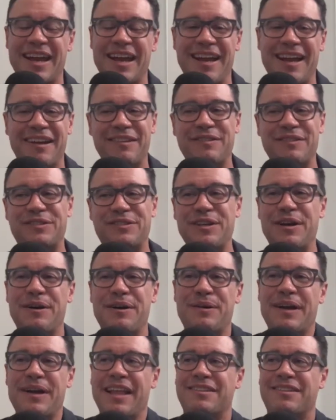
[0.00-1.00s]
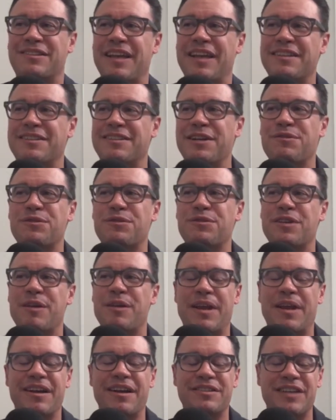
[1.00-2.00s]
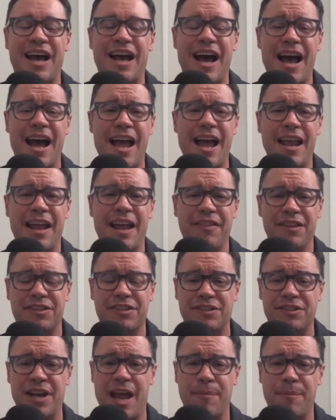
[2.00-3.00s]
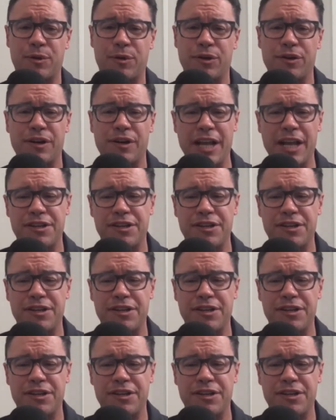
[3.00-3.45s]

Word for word: yeah. So it's it's interesting because I in this chapter,